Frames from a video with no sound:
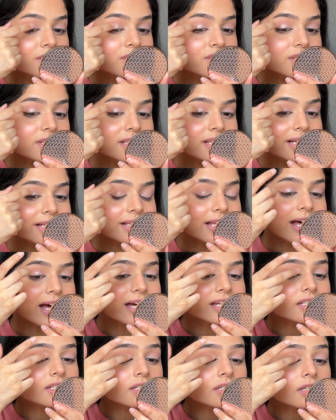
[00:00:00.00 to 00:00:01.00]
Just like
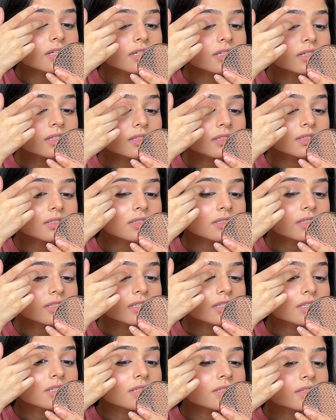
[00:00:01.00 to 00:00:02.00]
that.
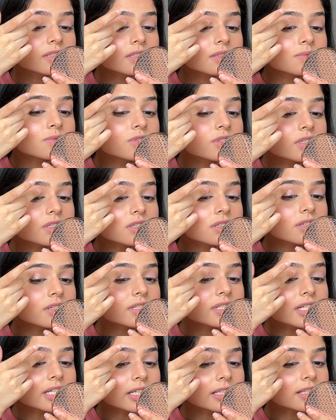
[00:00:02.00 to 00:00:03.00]
I'm just
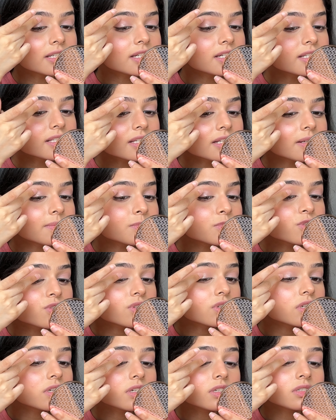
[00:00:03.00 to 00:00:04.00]
going to take this and
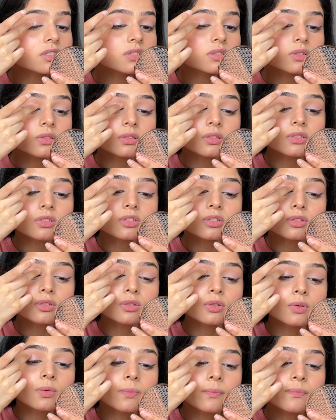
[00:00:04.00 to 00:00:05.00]
just going to
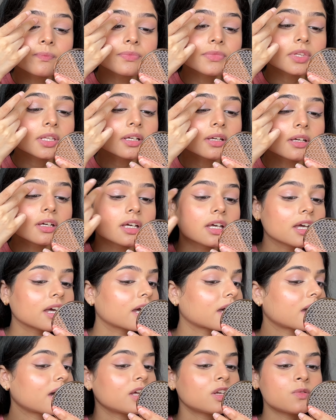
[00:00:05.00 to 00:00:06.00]

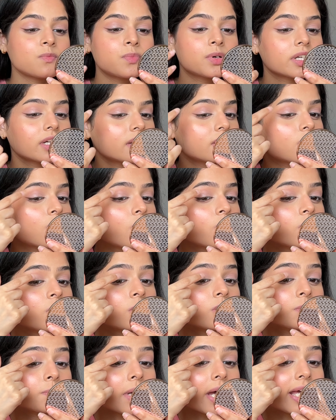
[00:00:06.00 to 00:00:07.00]
kind of put it
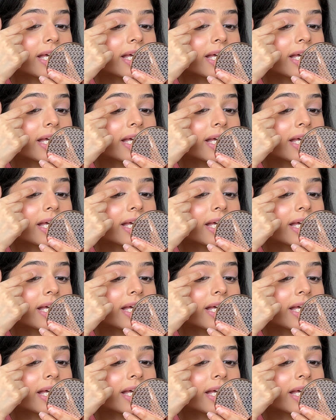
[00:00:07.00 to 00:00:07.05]
on my